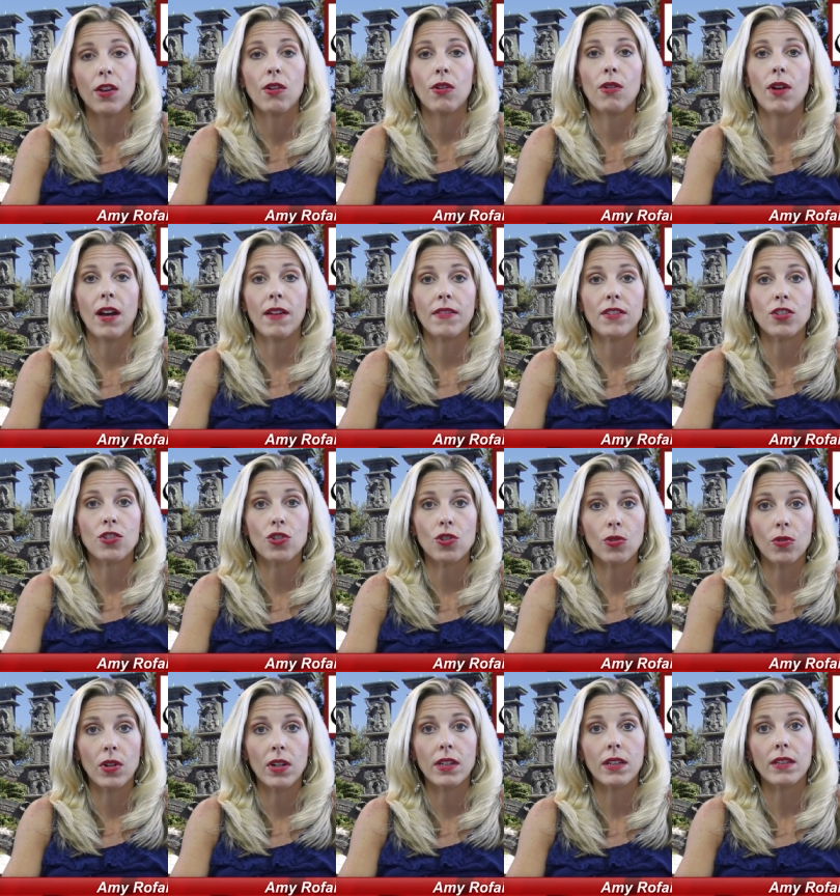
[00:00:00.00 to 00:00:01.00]
who have
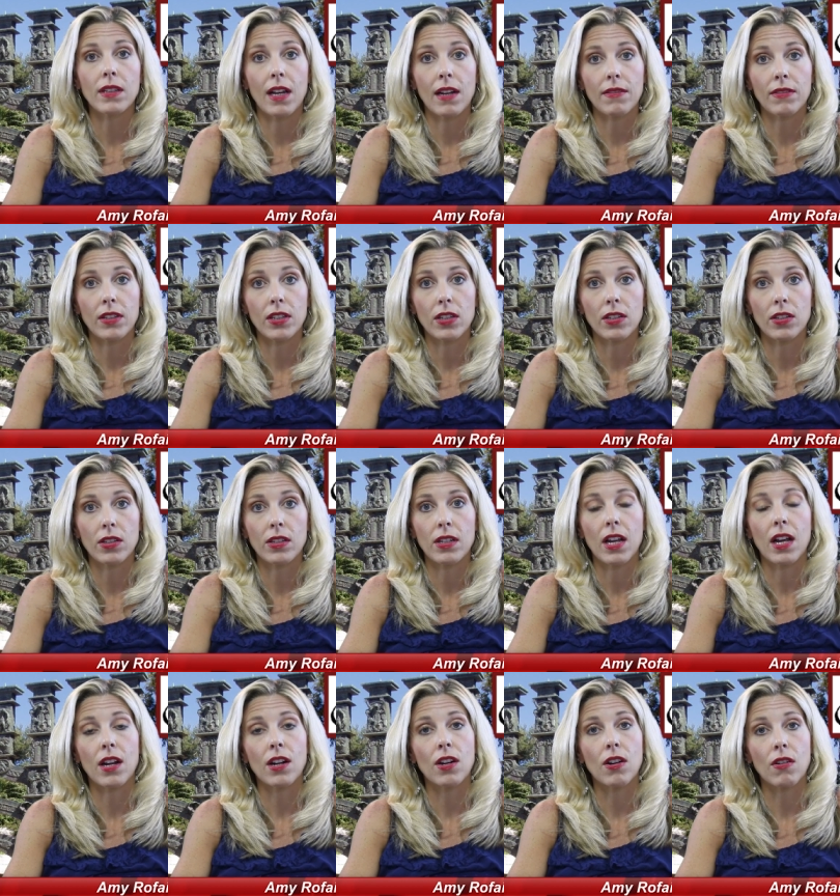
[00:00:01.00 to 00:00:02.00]
enjoyed a livelihood
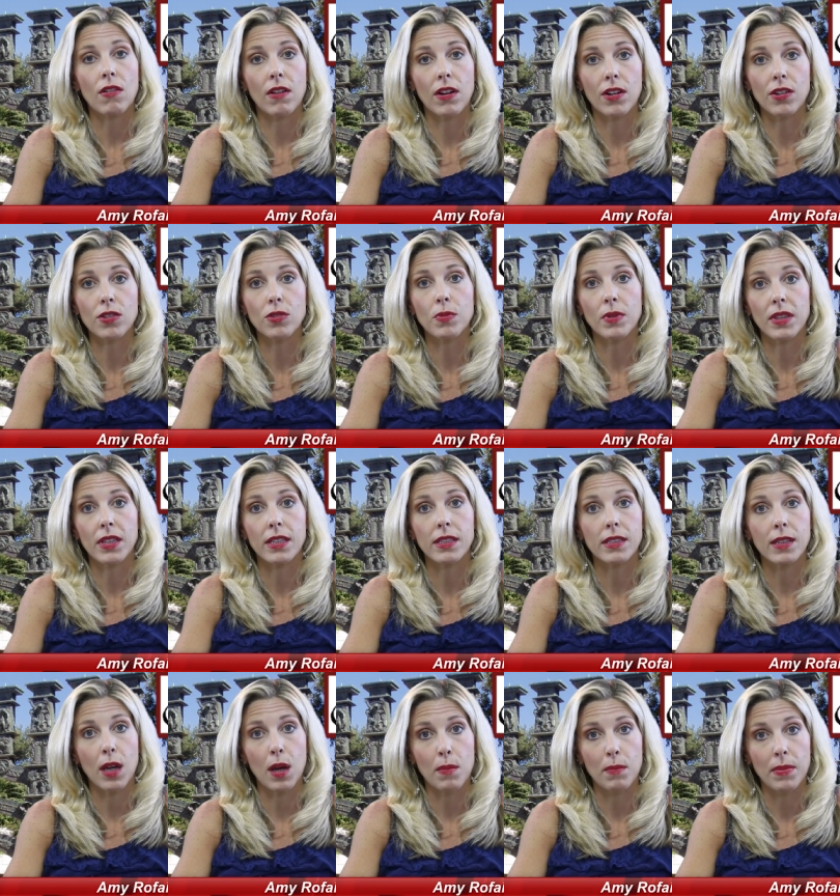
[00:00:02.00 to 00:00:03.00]
and careers with these
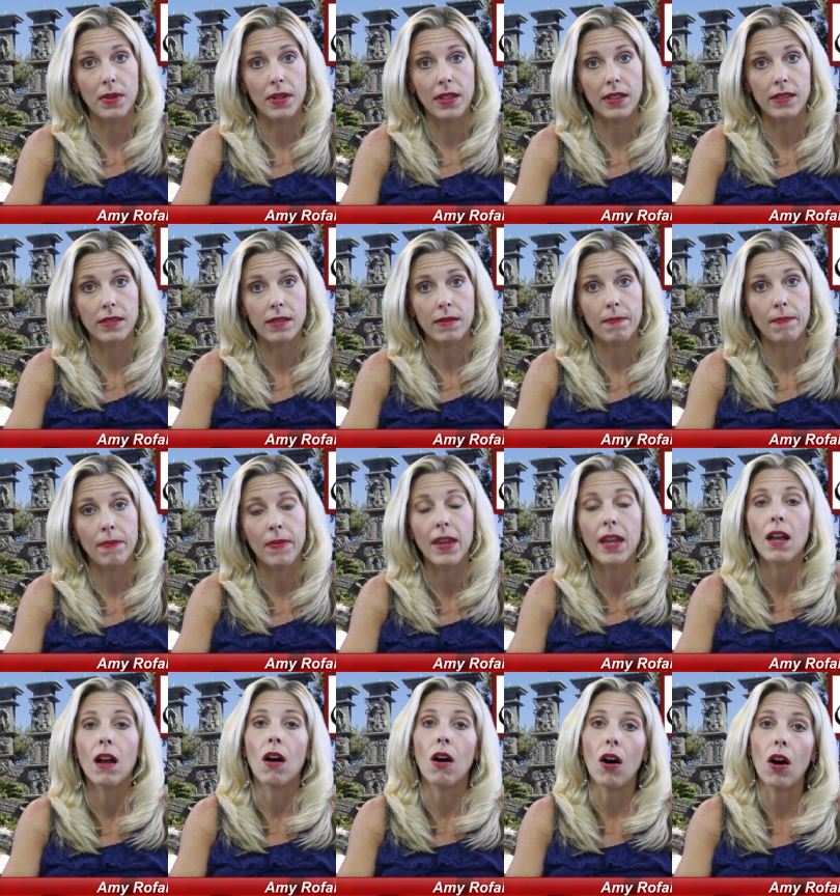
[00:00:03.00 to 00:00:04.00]
companies,
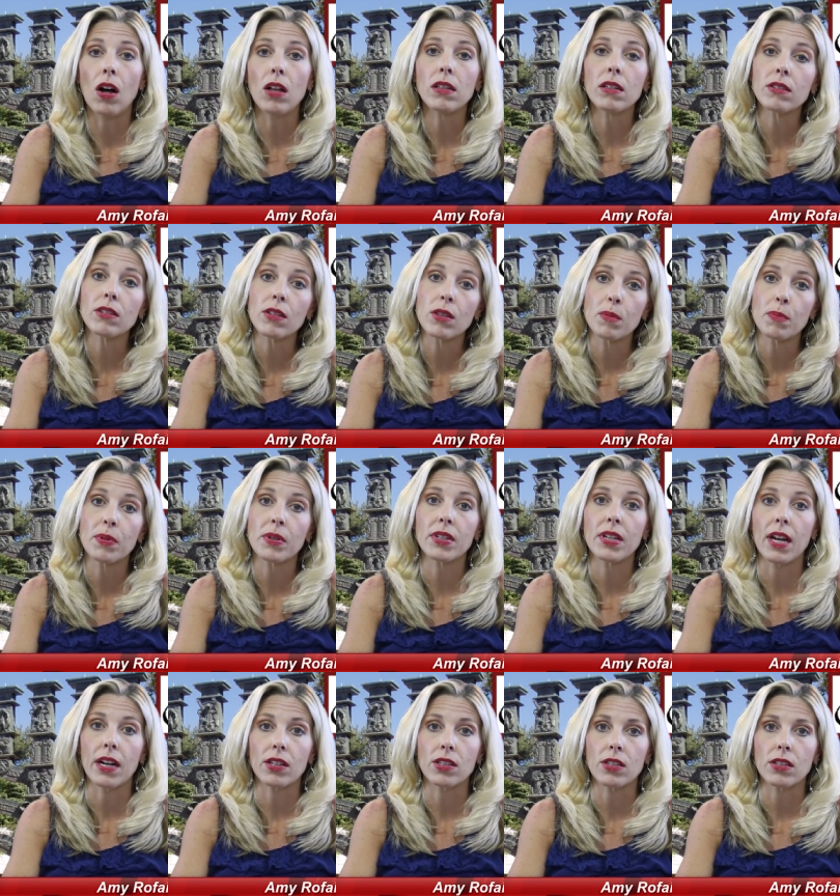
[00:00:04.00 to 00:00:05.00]
all under the
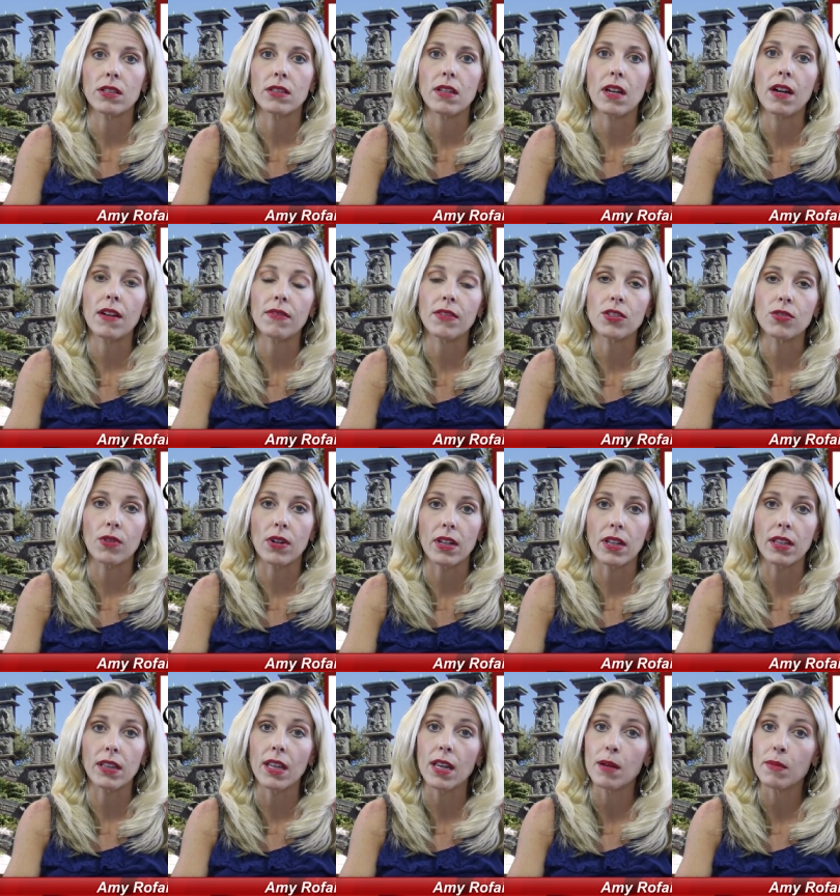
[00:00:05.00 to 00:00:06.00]
protection of
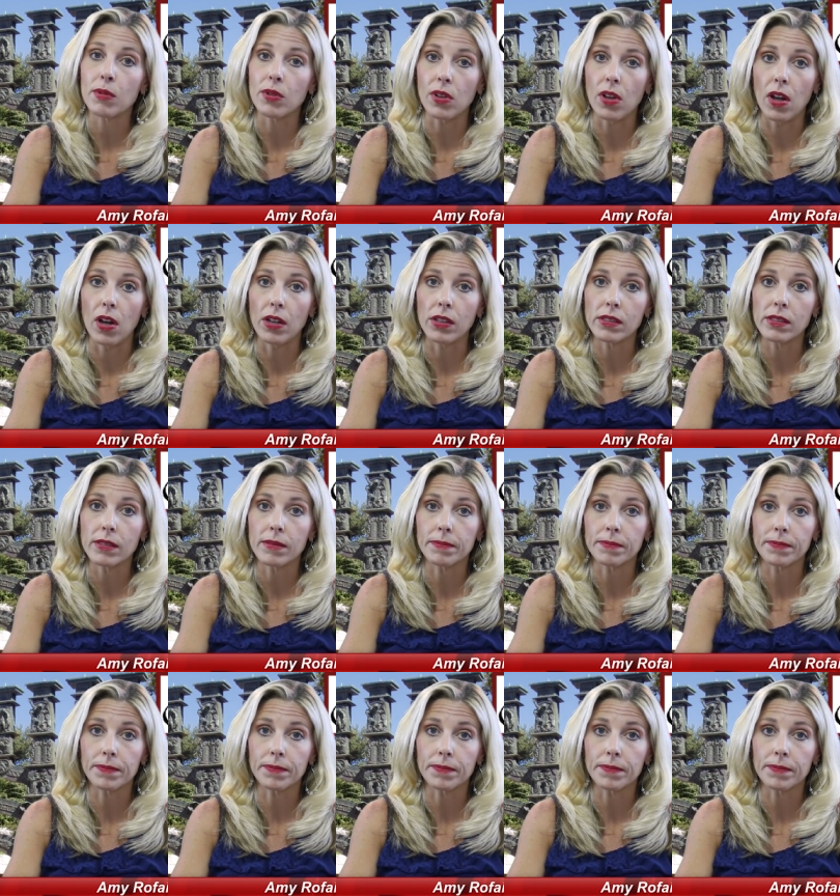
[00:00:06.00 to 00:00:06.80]
Israeli labor laws.